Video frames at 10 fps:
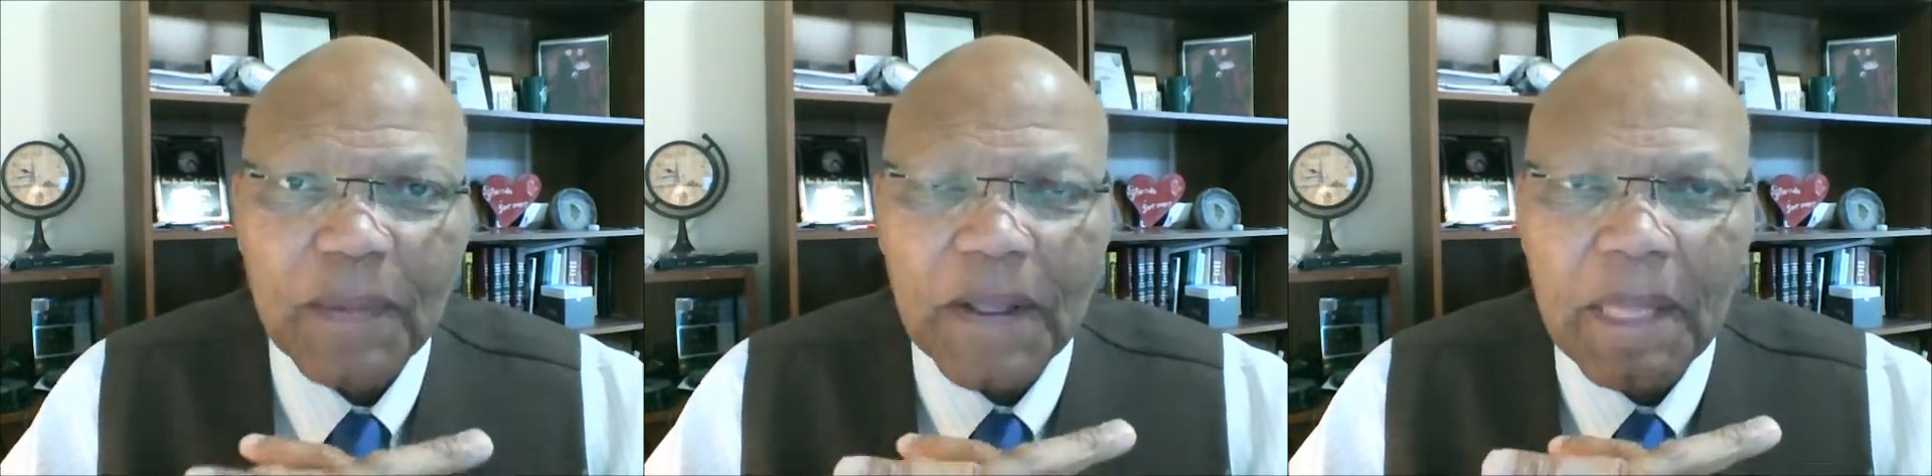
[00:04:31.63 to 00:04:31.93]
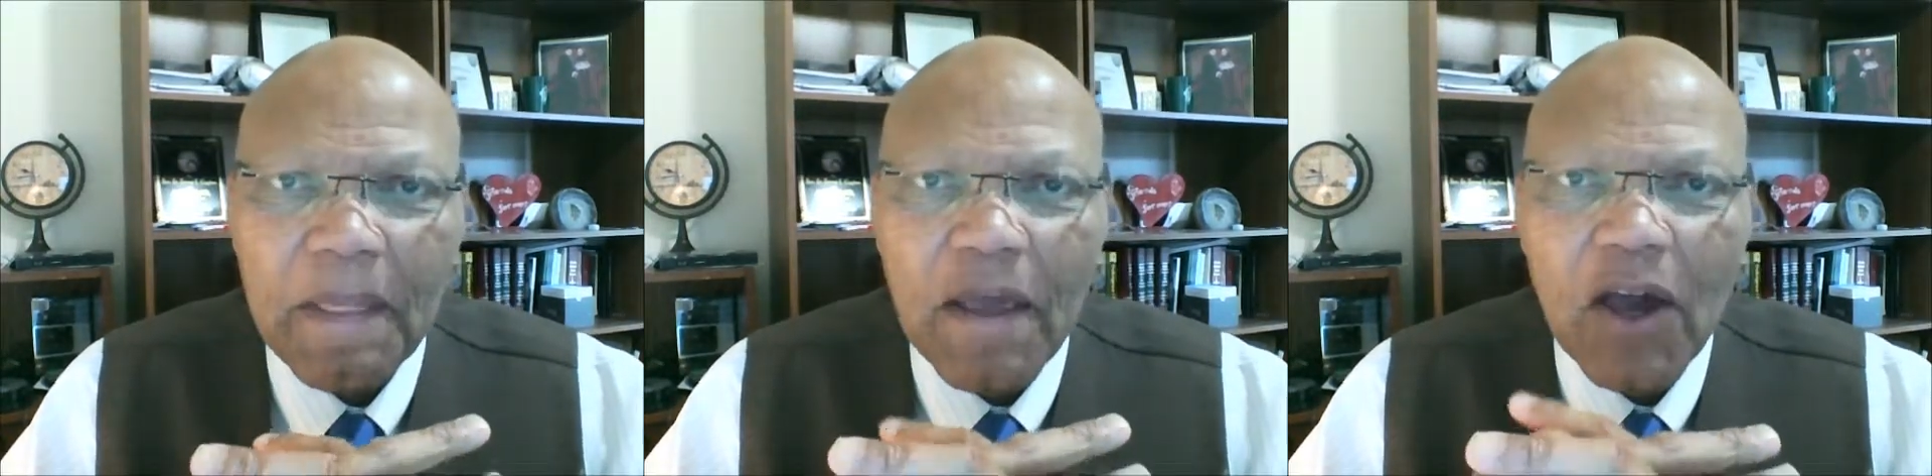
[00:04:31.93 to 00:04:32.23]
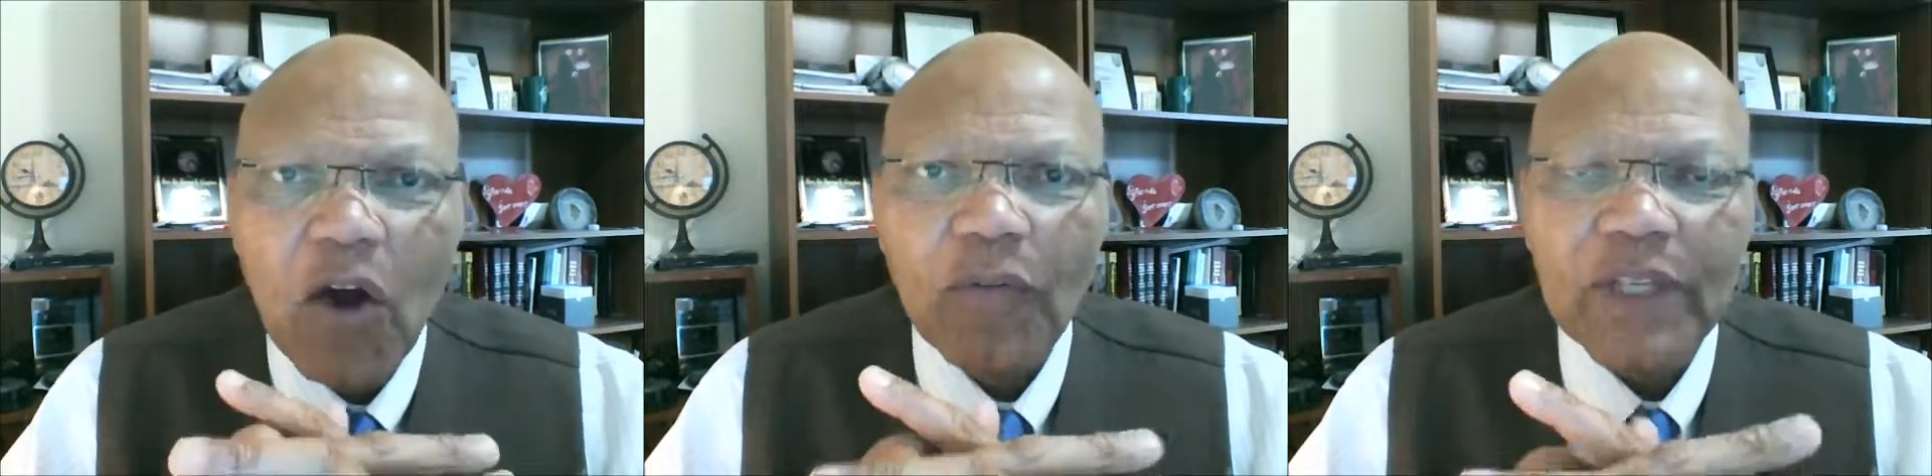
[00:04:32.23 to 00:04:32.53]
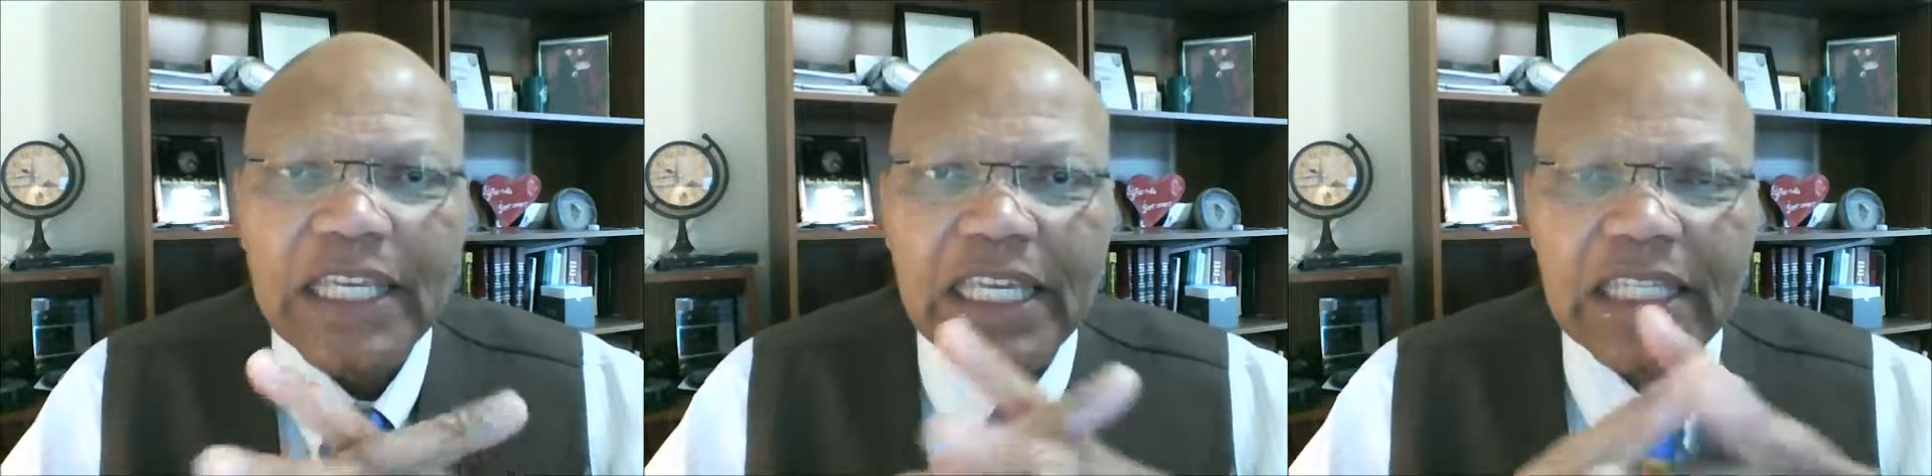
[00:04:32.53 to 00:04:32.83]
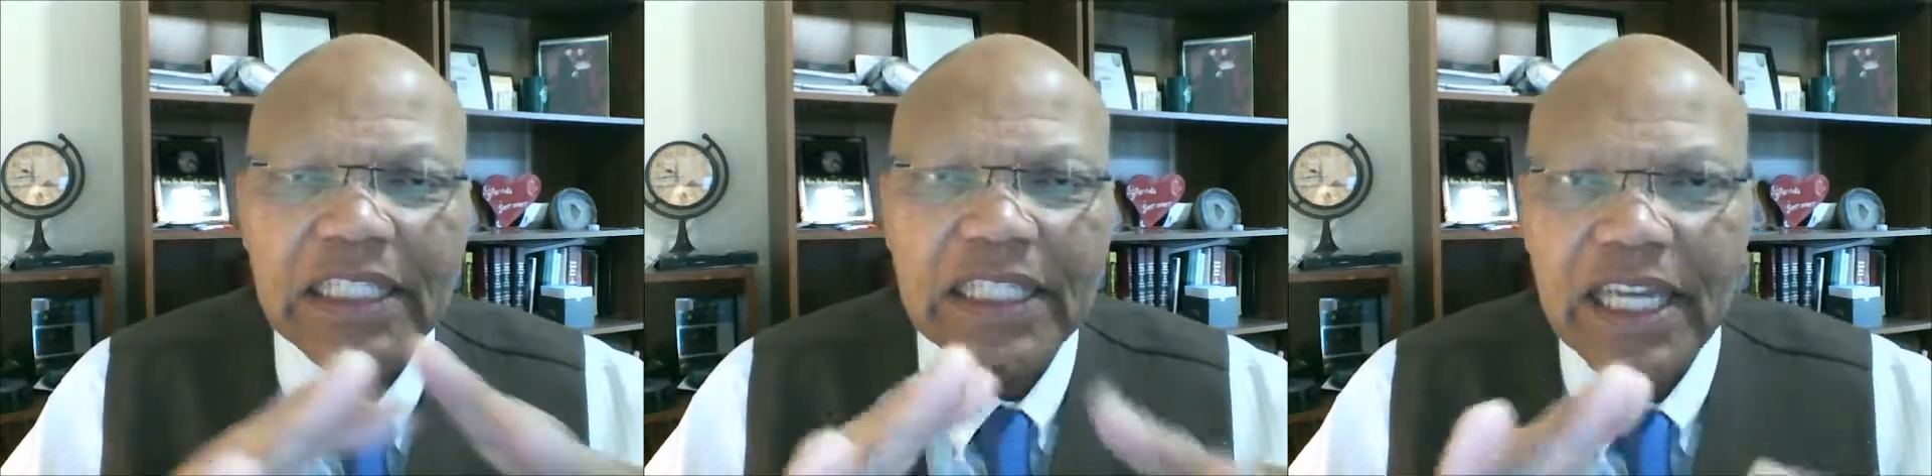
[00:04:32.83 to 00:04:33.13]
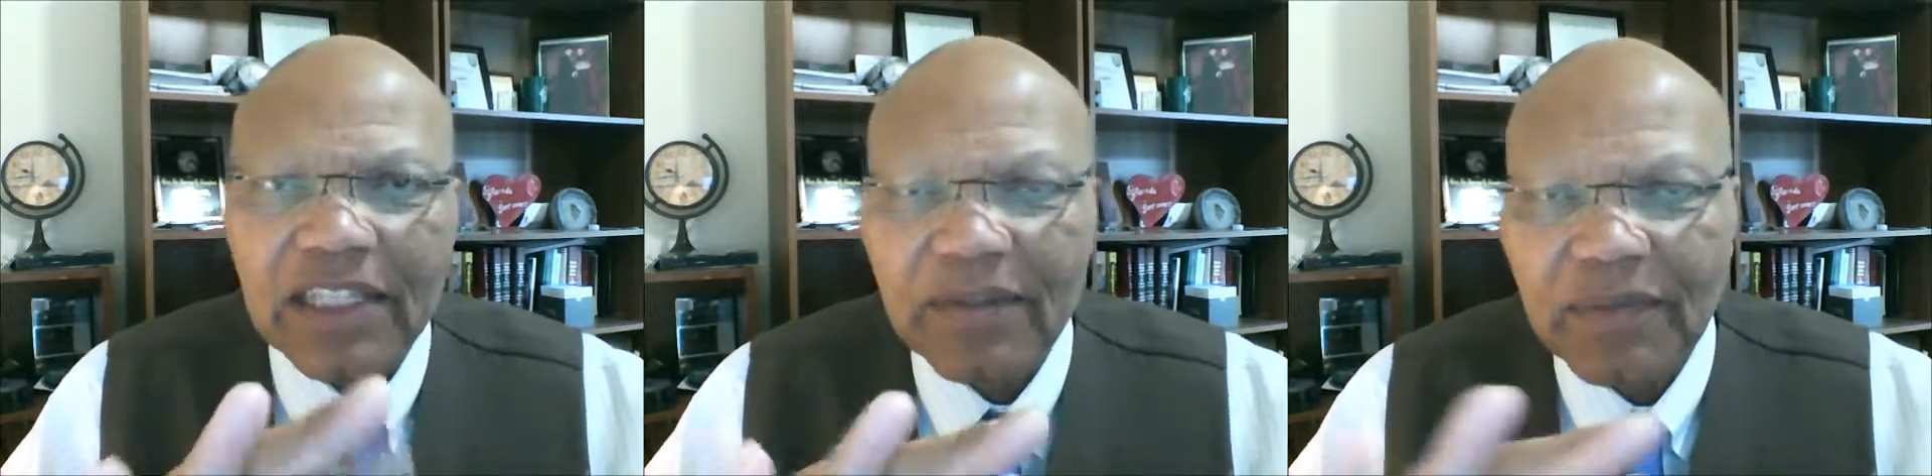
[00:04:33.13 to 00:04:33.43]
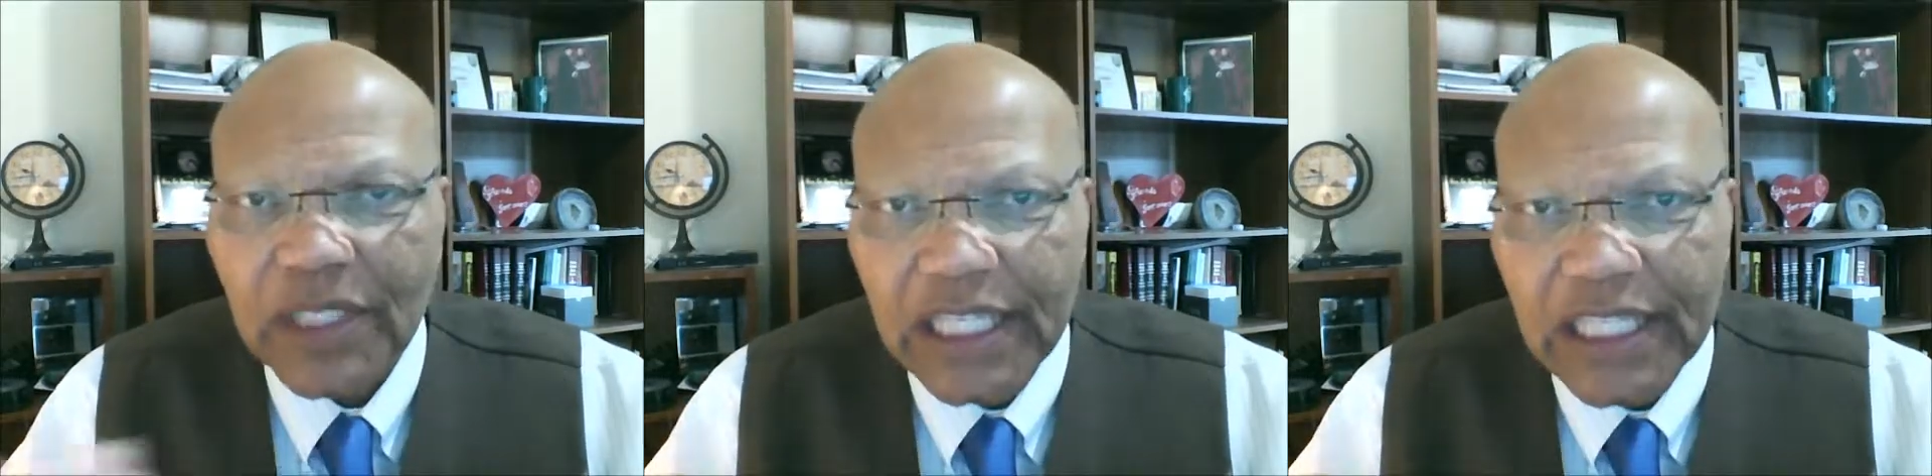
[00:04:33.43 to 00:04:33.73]
but hopefully it kind of
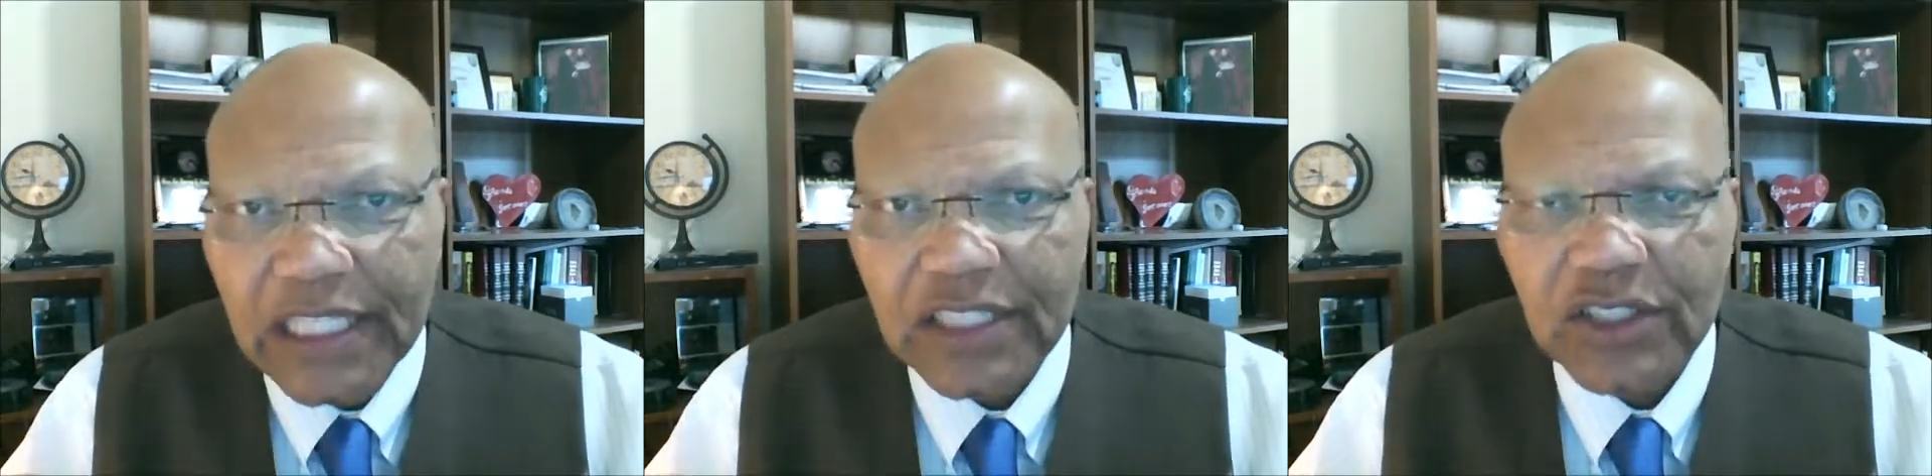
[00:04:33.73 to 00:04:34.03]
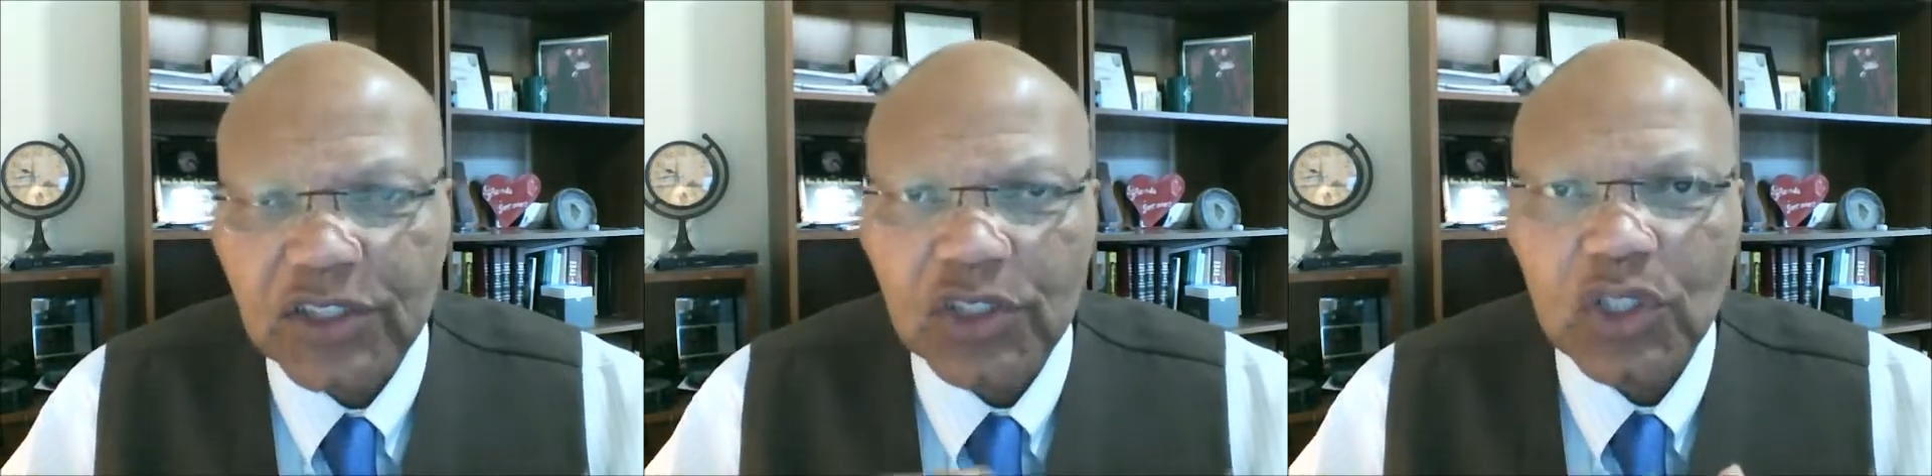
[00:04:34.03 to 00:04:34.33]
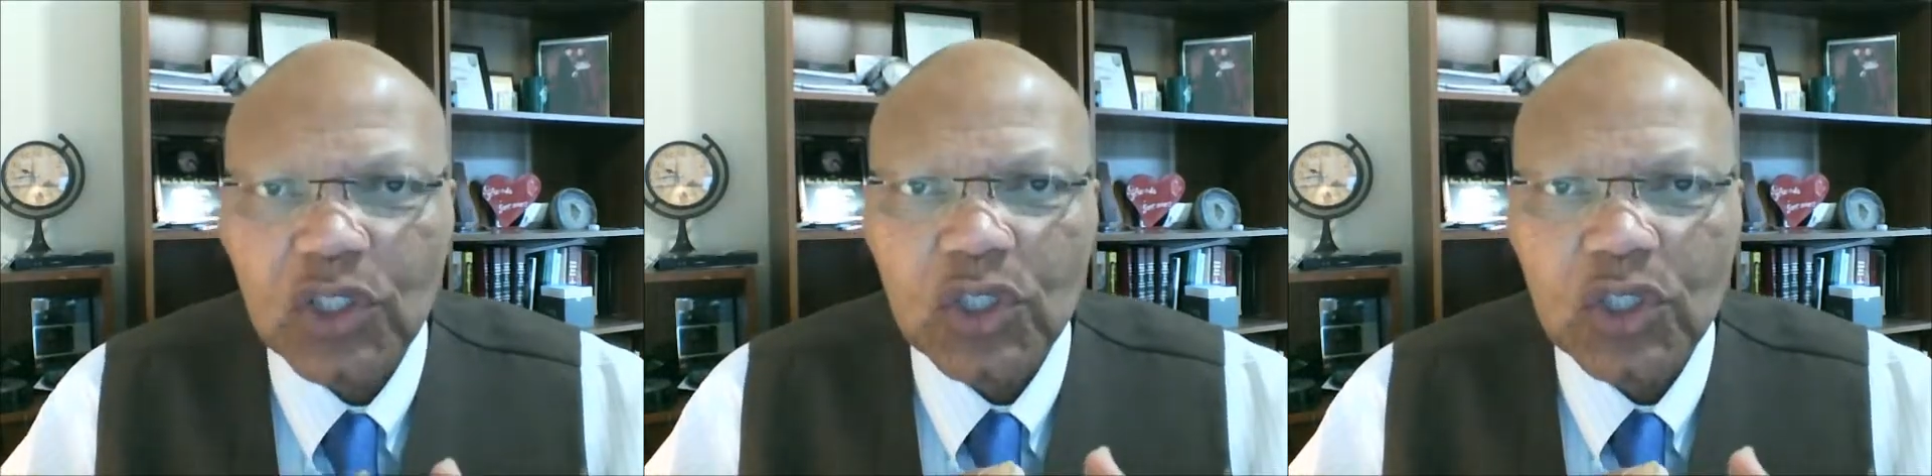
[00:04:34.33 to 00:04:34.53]
leans